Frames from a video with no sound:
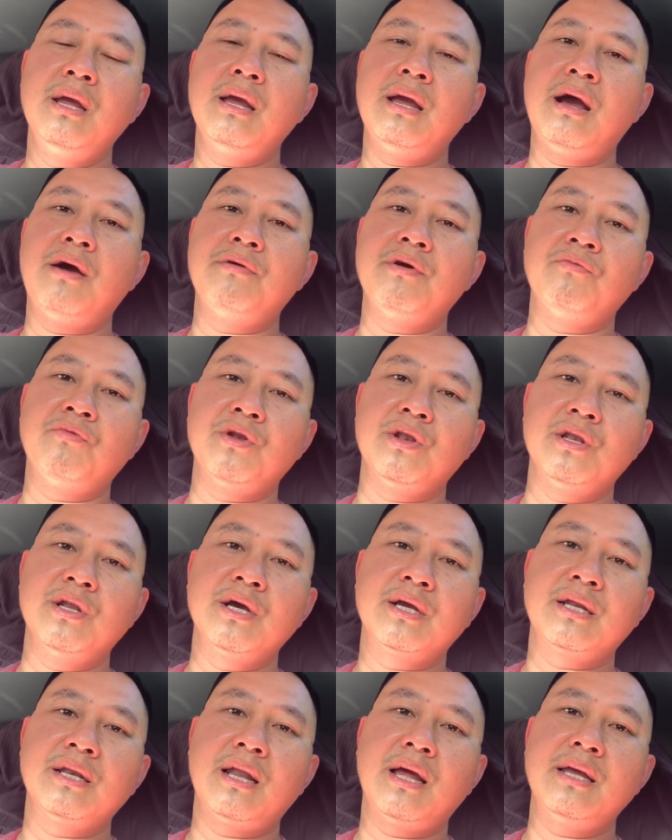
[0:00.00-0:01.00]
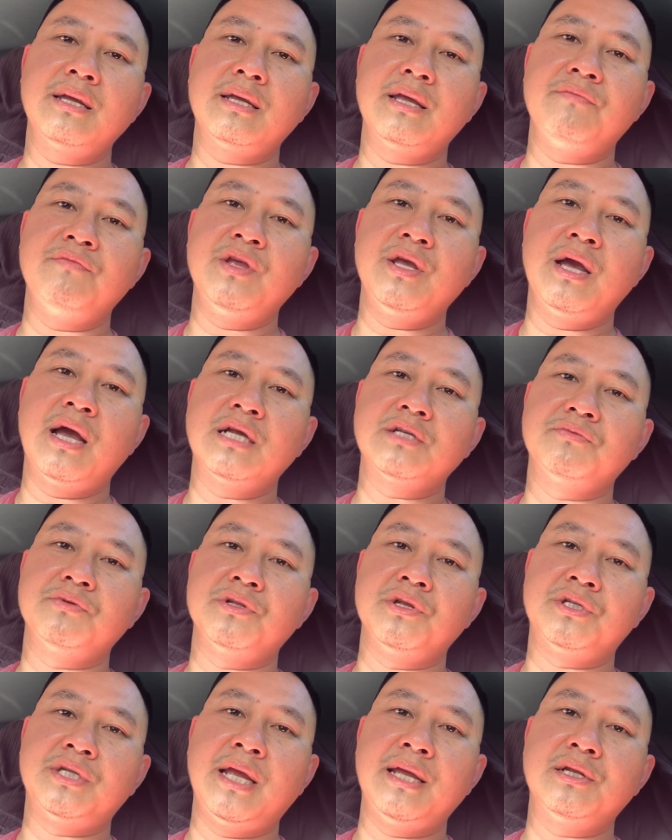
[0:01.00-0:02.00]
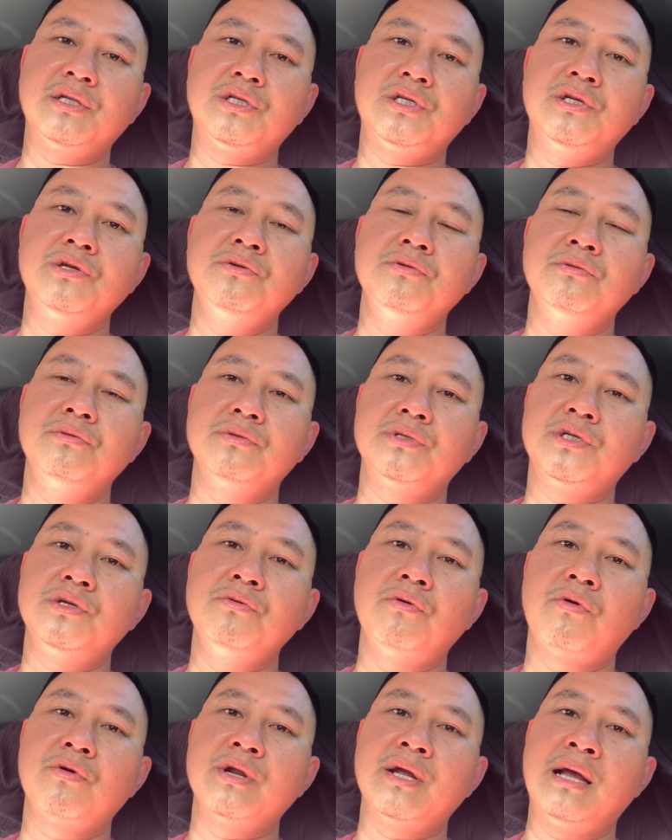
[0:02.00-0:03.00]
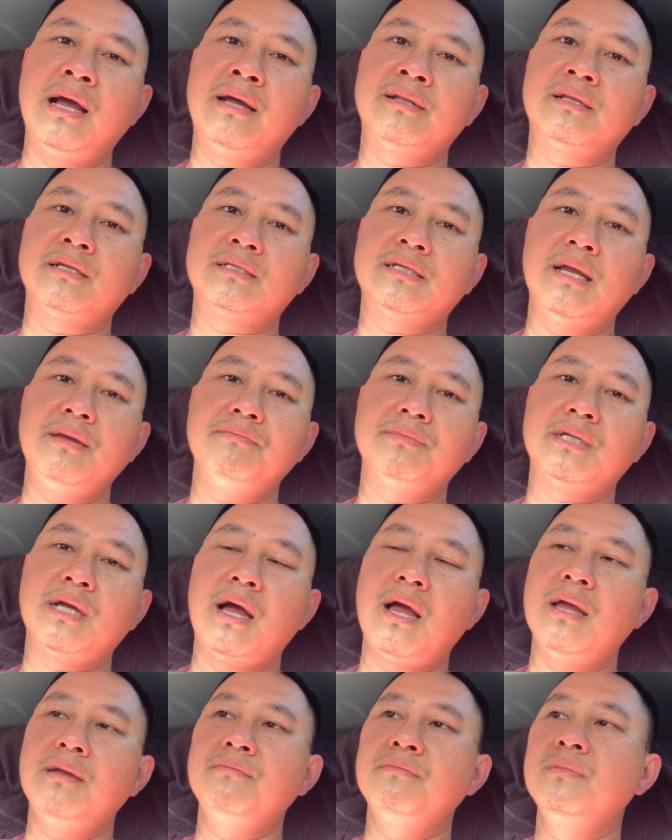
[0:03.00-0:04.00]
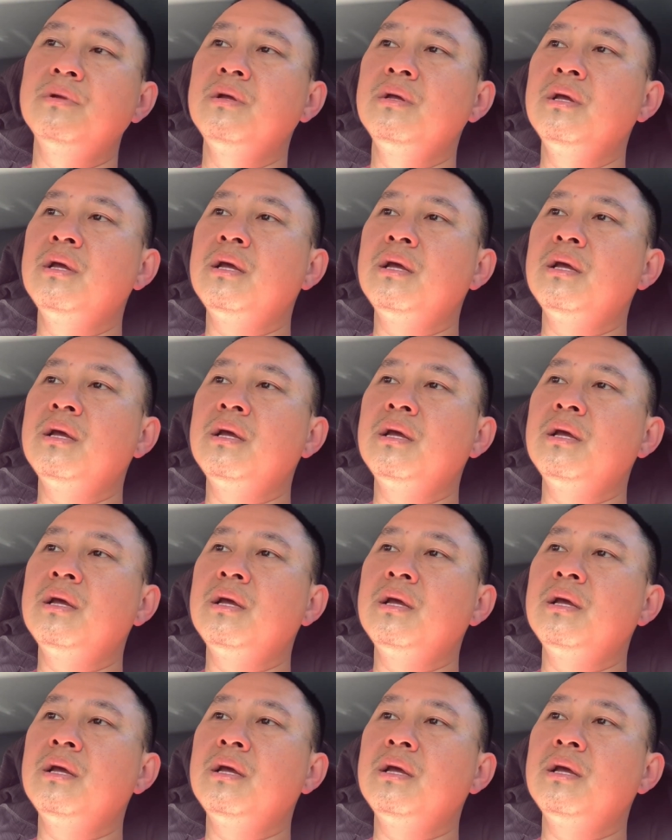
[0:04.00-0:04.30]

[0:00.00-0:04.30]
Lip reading: how it would look like if you guys were to take two orders at the same time,